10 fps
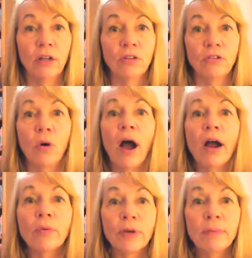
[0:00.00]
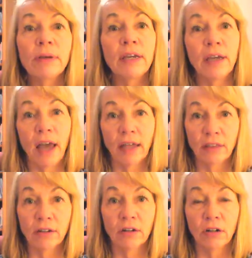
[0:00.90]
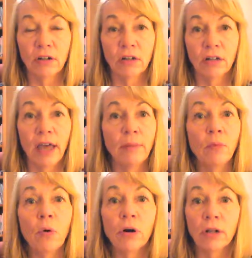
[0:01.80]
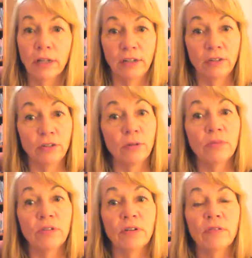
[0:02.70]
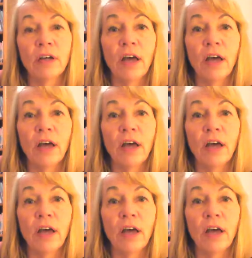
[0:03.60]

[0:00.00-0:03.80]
So are we being ethical and moral in terms of